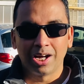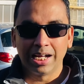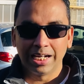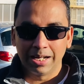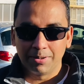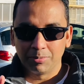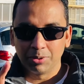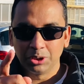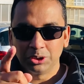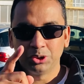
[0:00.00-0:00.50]
And
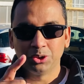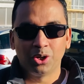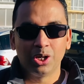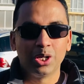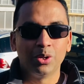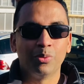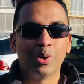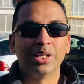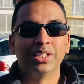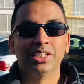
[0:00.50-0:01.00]
I'm going to show
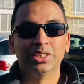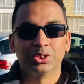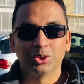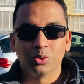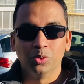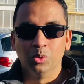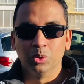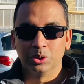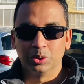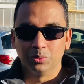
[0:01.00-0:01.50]
you where the
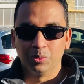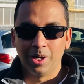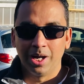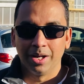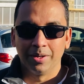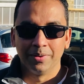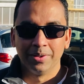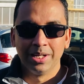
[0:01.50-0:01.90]
schools were.